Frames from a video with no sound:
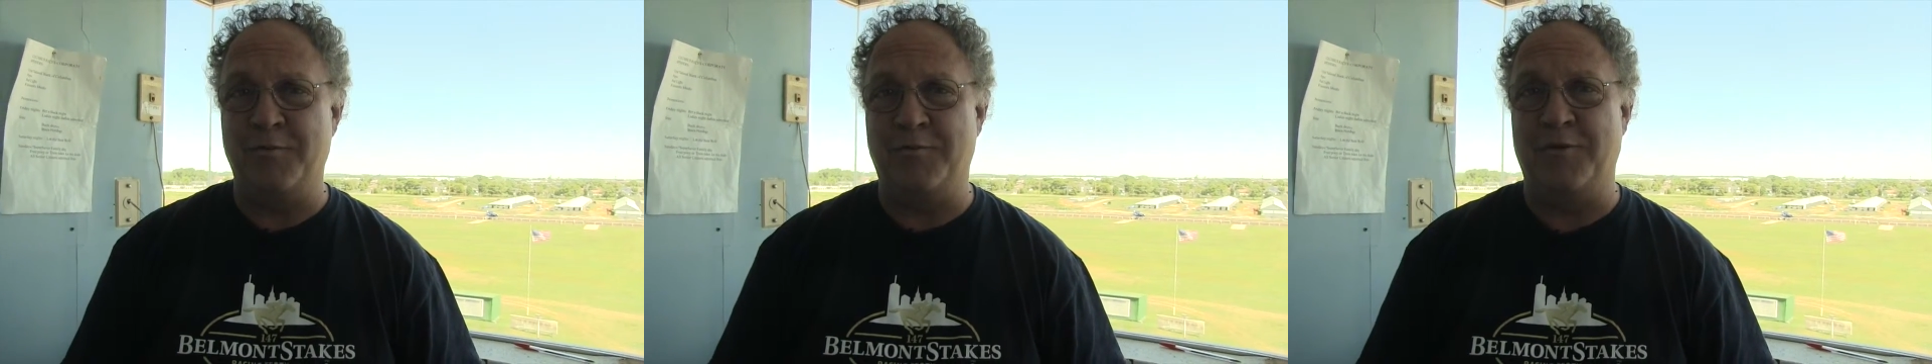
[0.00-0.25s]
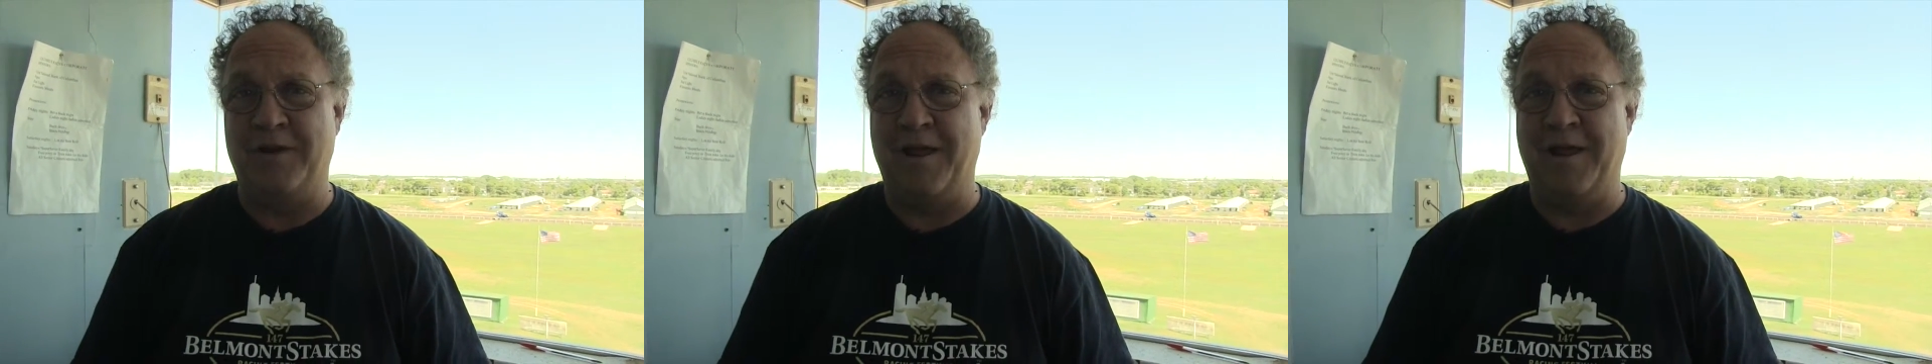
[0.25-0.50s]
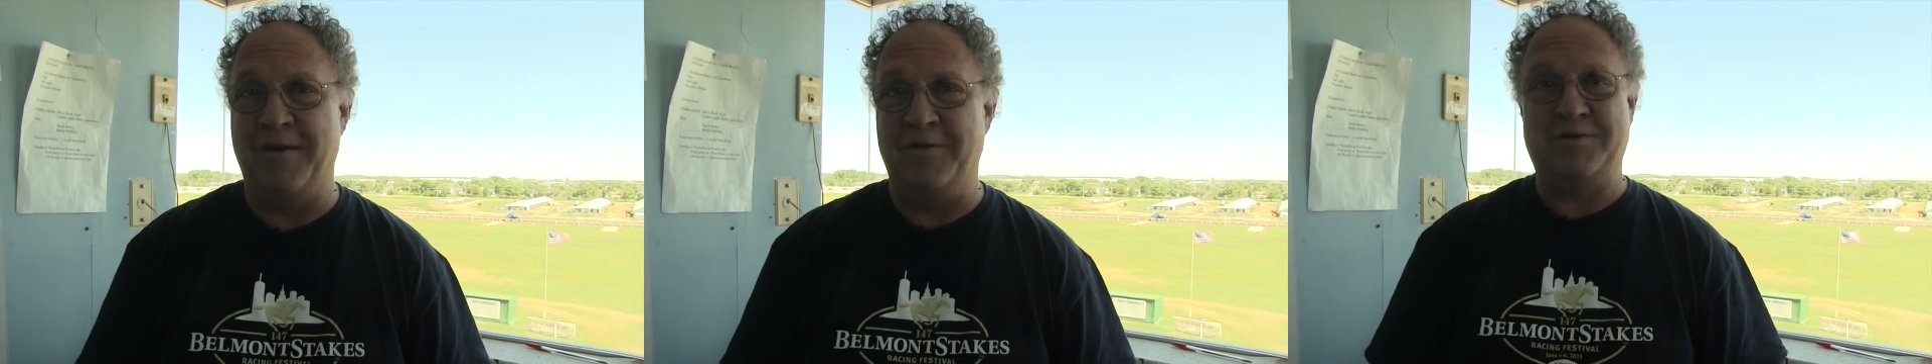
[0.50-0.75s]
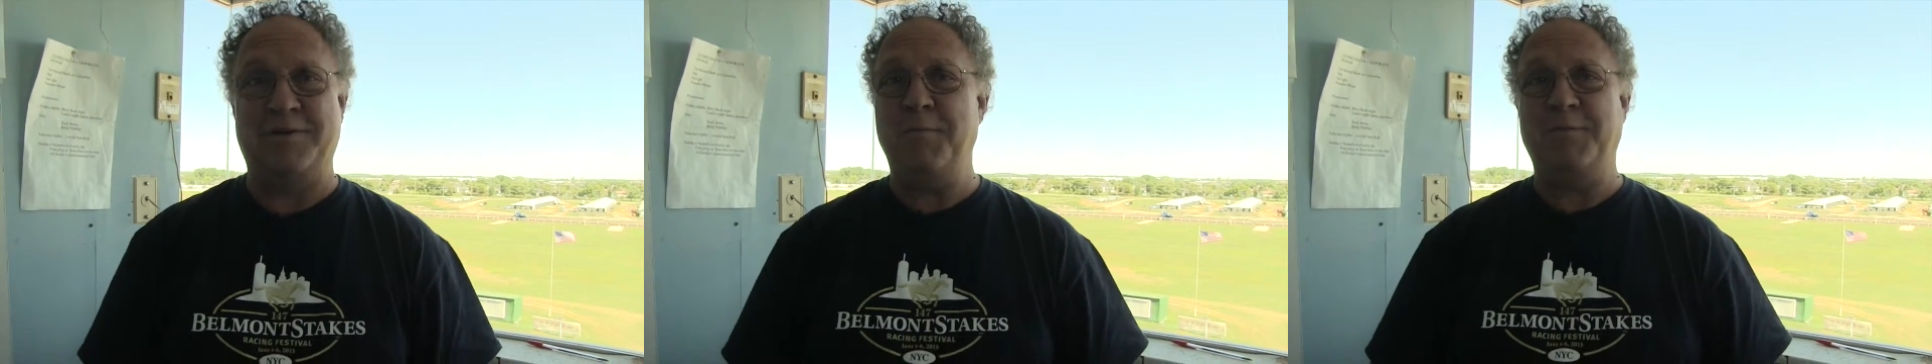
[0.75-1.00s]
over again or
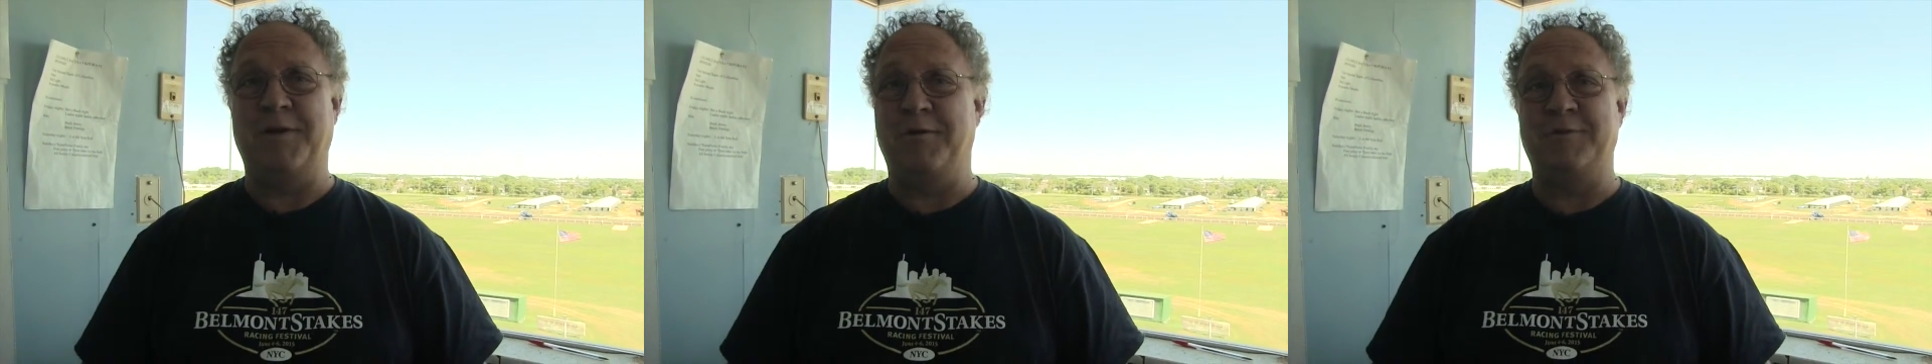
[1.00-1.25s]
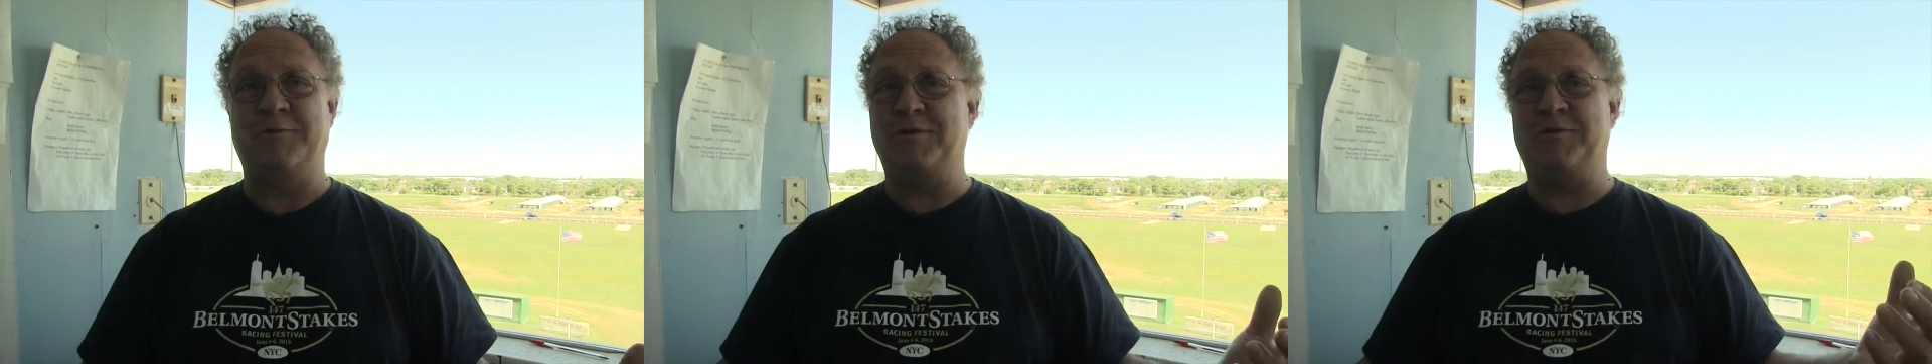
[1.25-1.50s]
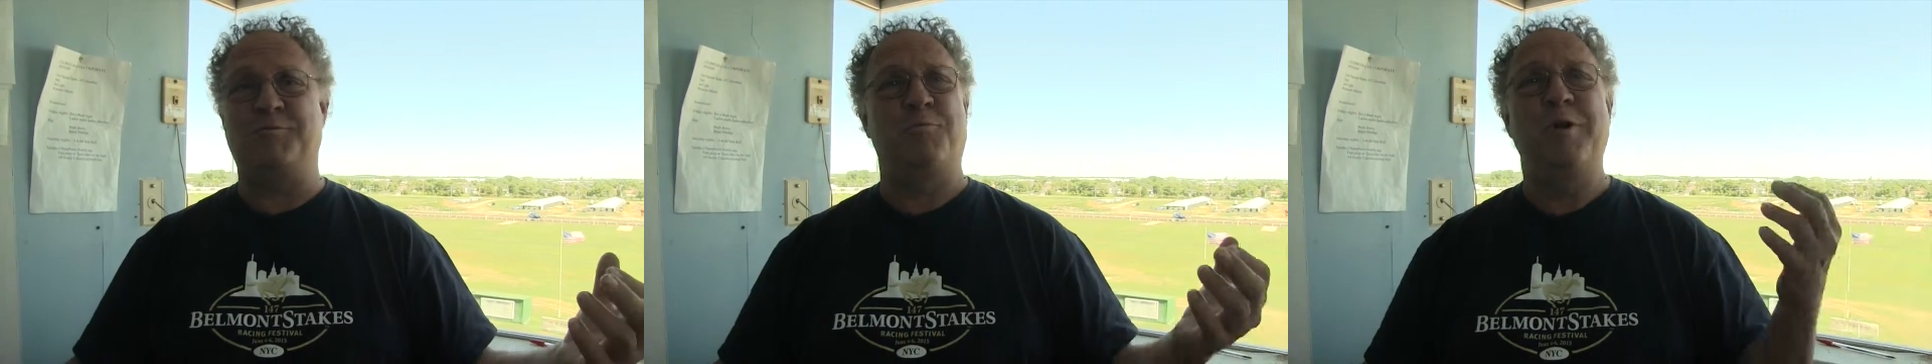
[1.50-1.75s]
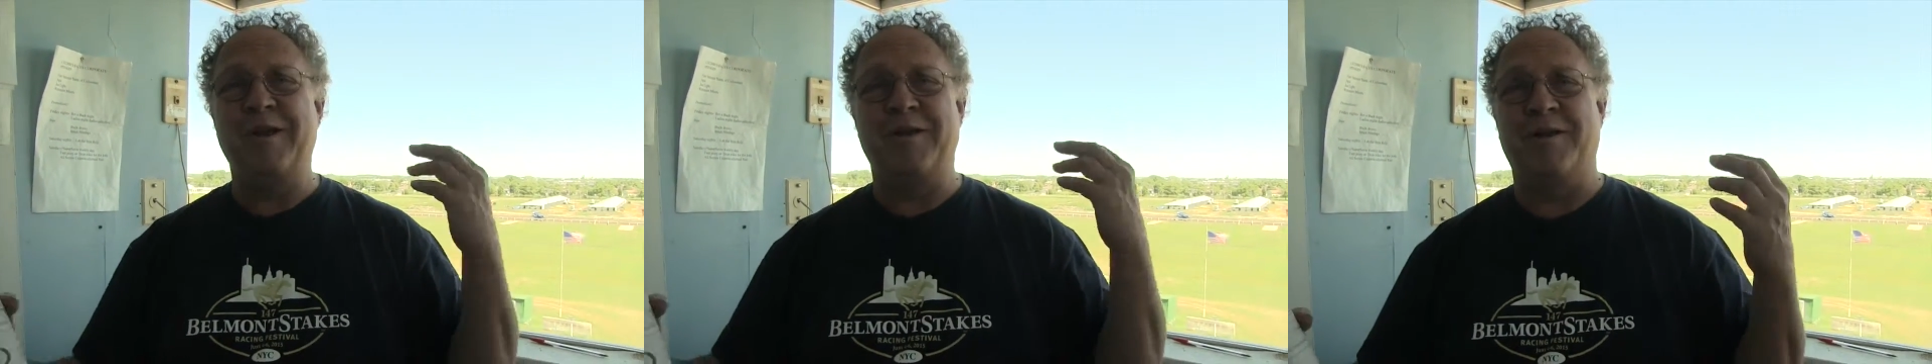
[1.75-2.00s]
something. It was just
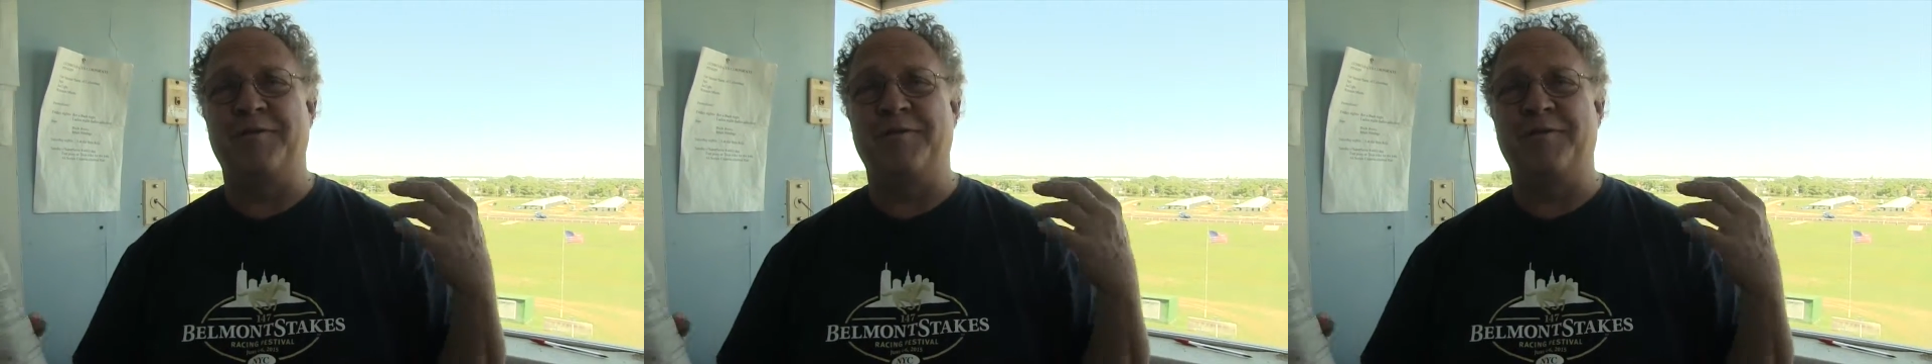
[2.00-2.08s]
weird.